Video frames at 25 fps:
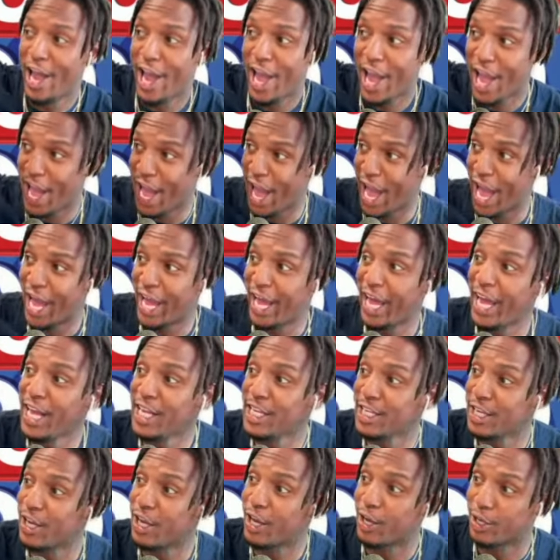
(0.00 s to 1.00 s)
and
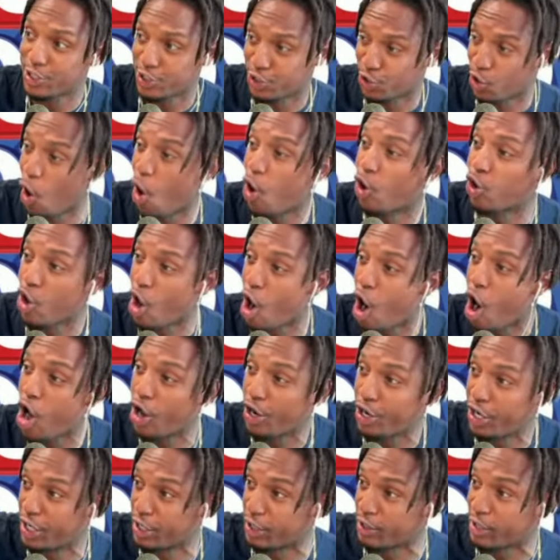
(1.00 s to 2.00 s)
he go call
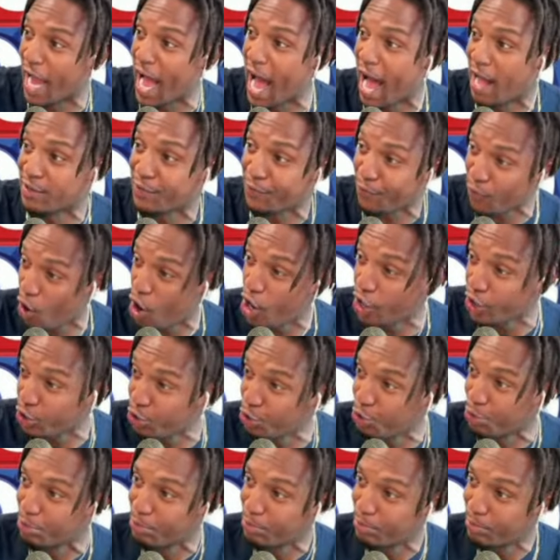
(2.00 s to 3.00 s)
the cops for
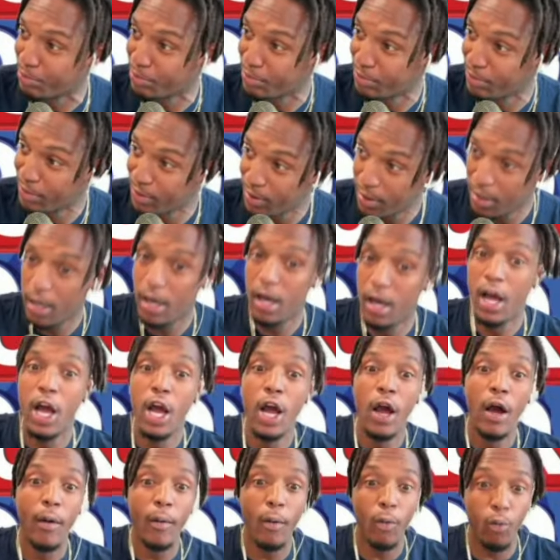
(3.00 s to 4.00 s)
you,
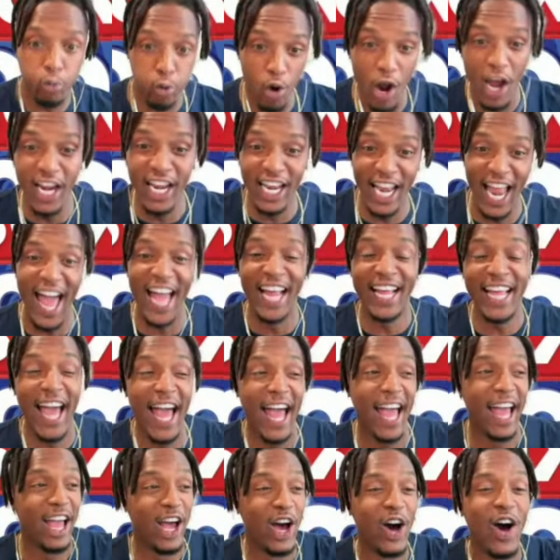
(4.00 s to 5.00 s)
run like
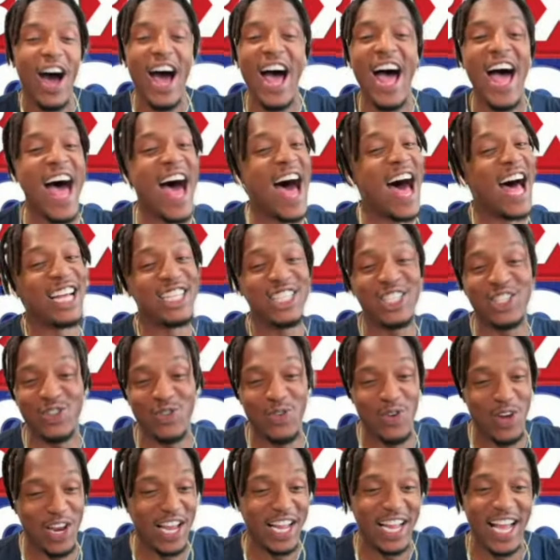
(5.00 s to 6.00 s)
hell. I
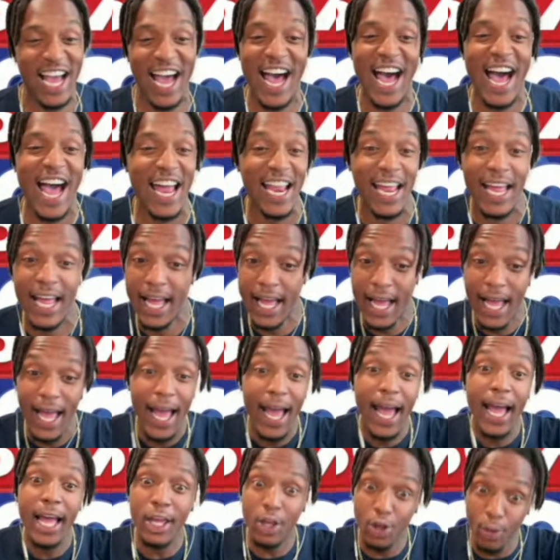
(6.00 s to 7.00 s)
swear to God.
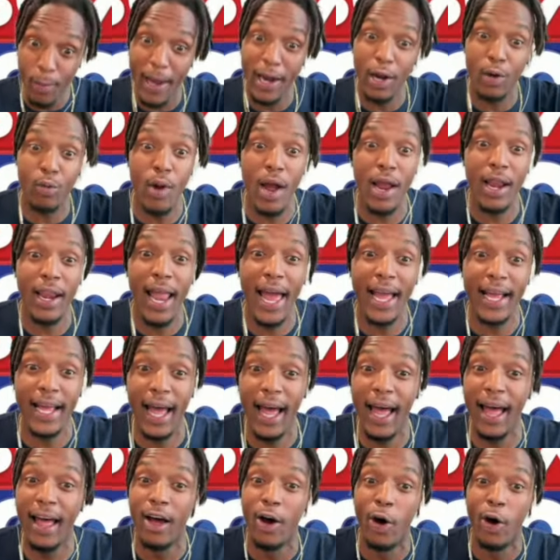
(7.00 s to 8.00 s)
You better run like
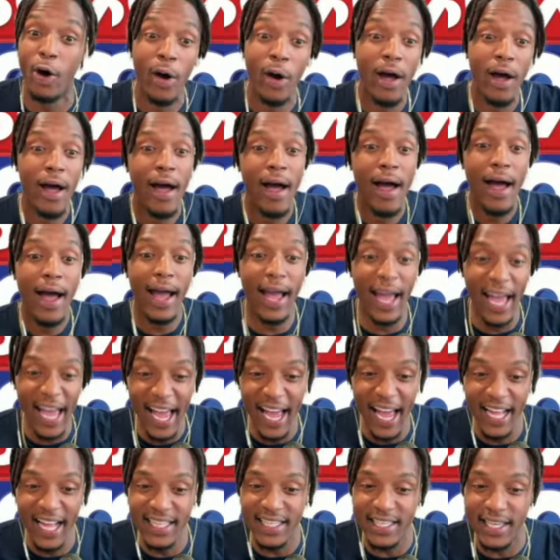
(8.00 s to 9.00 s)
hell.
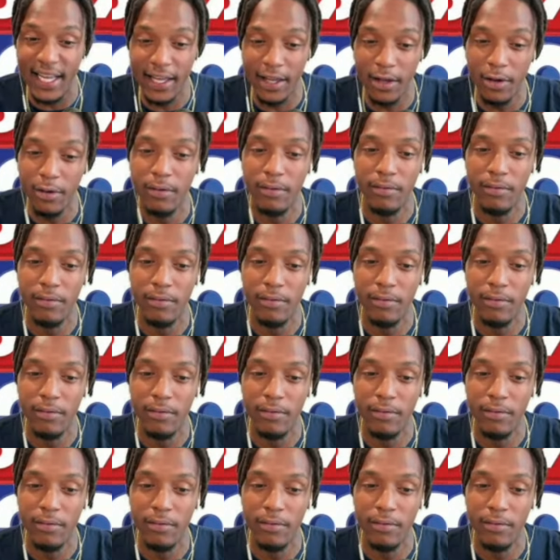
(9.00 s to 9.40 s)
And continue.